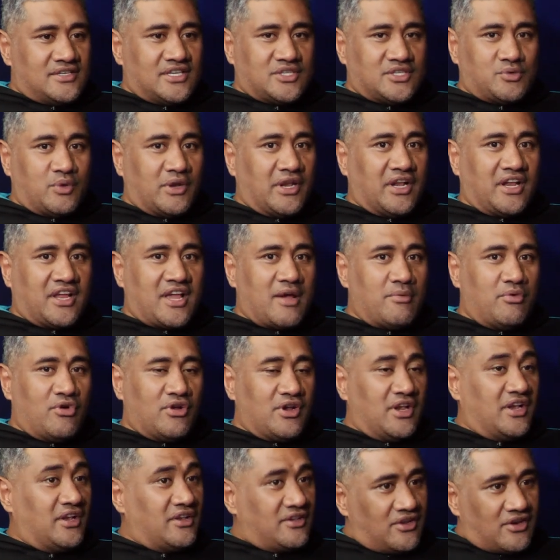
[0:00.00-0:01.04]
just wanted to come
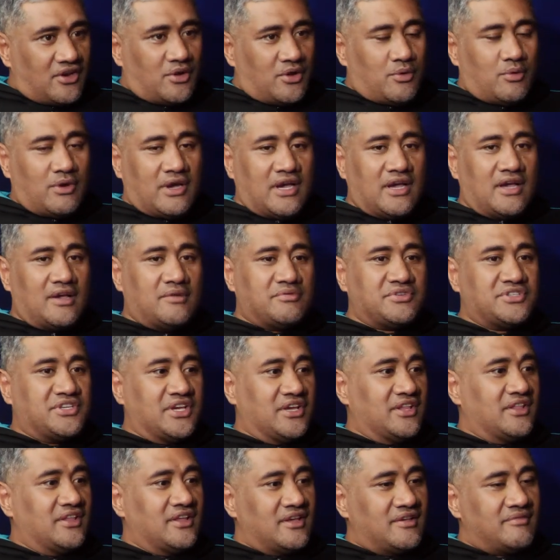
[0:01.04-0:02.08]
on and you know uh,
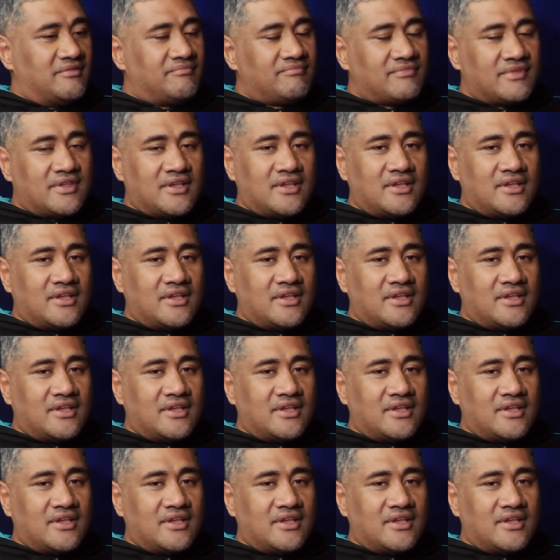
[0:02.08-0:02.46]
share the